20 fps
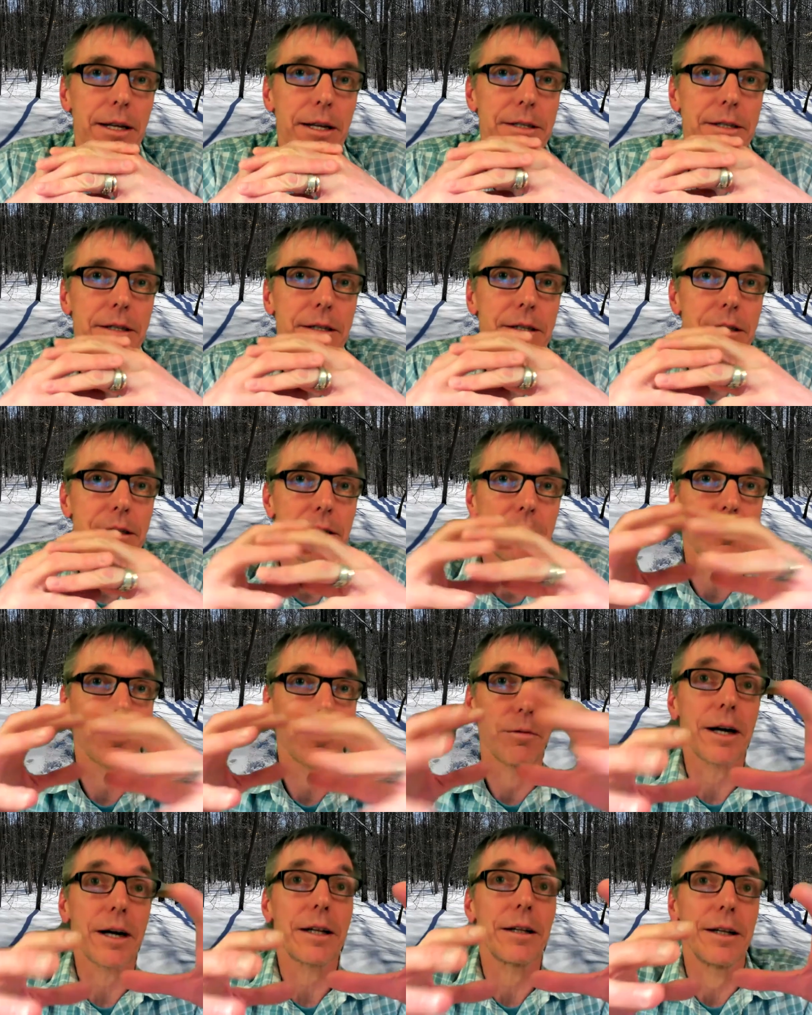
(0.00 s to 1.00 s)
as
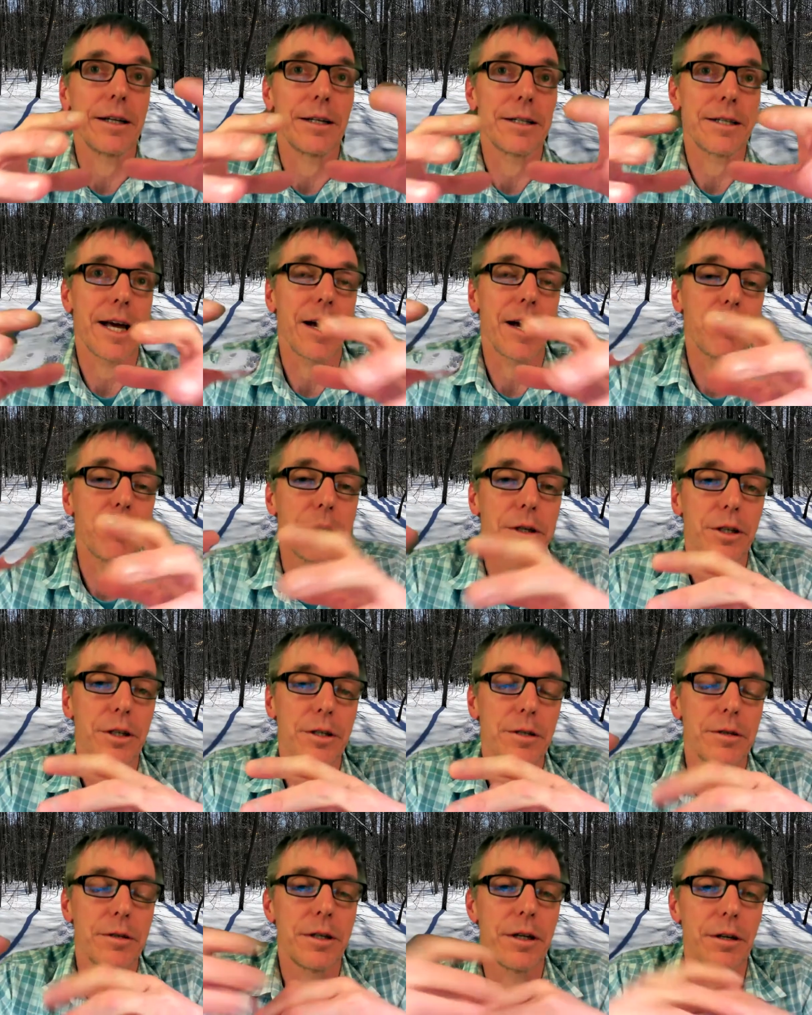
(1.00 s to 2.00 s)
directly as that, but
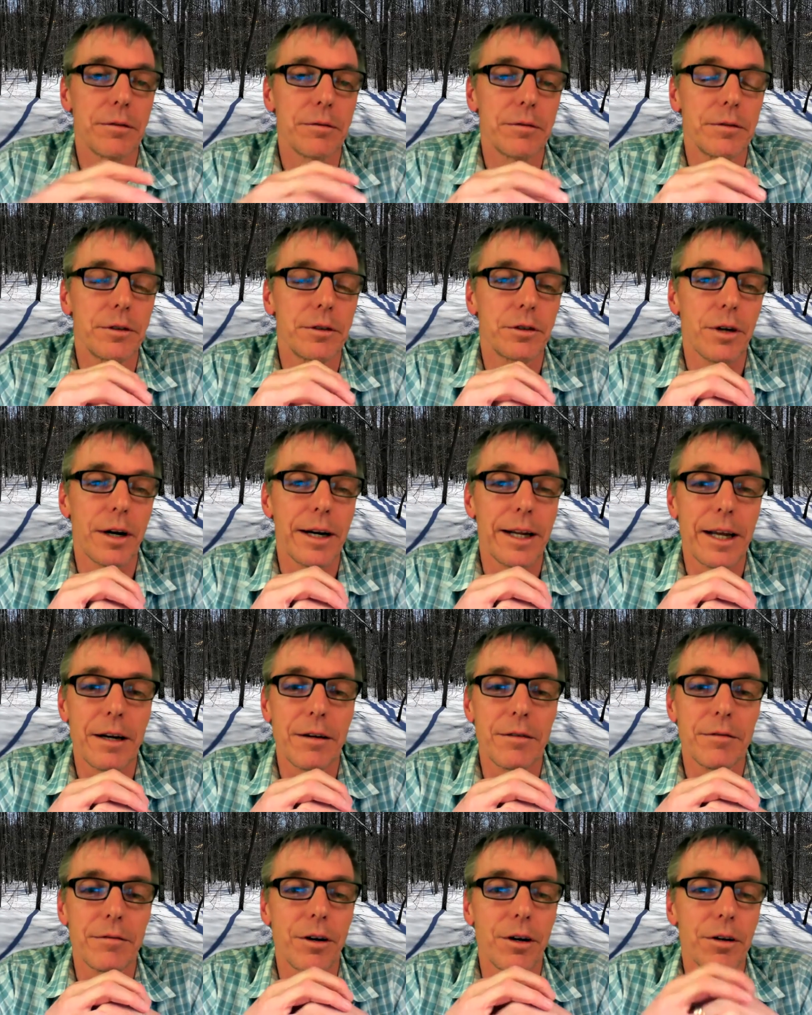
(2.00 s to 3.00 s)
just, you know, try to
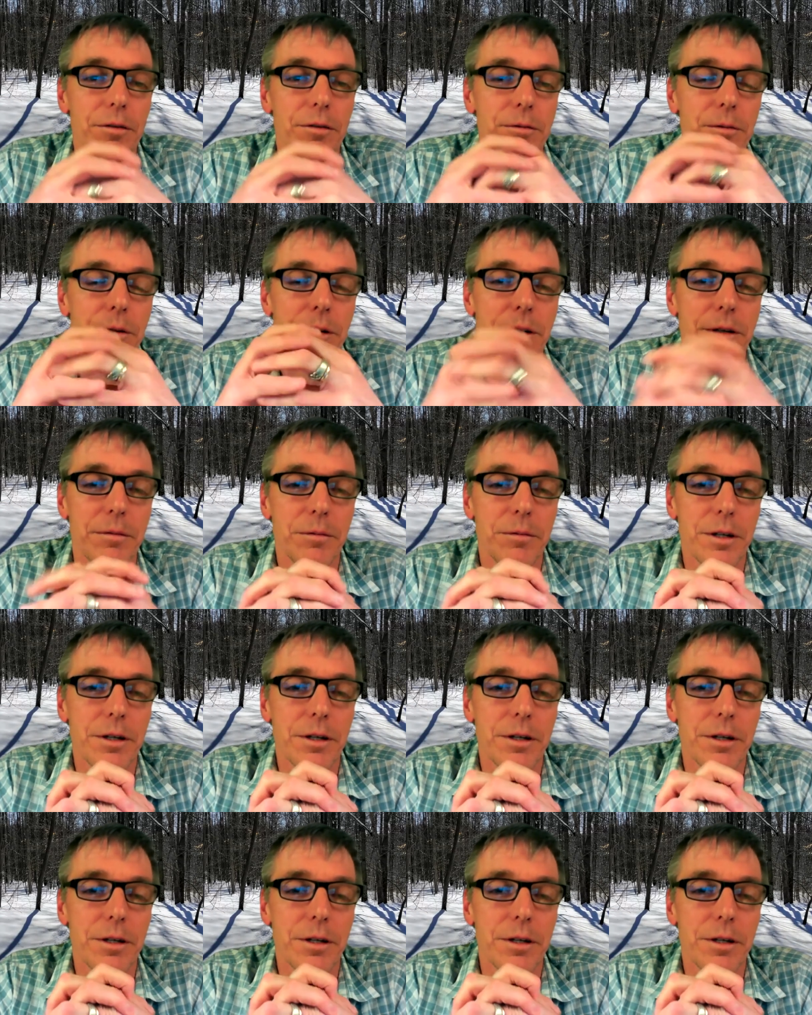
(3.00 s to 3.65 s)
get involved with,